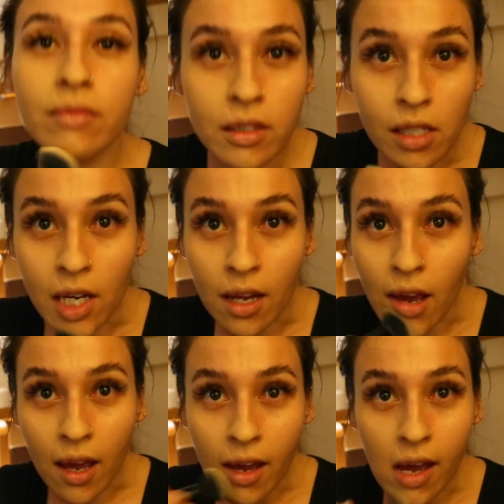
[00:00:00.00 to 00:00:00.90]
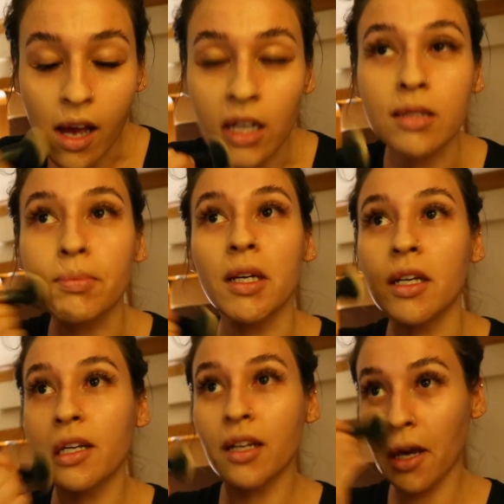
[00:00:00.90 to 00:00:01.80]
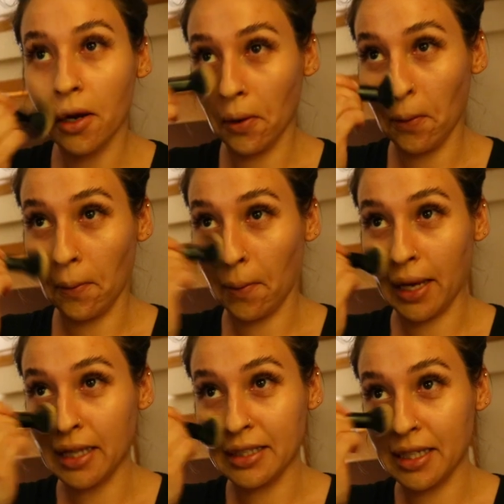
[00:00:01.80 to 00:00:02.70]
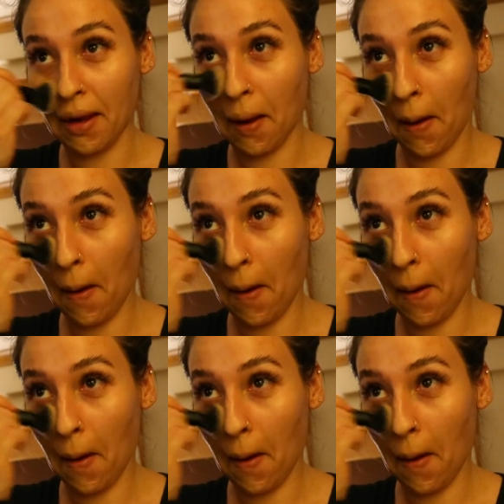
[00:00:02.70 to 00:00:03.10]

today has been crazy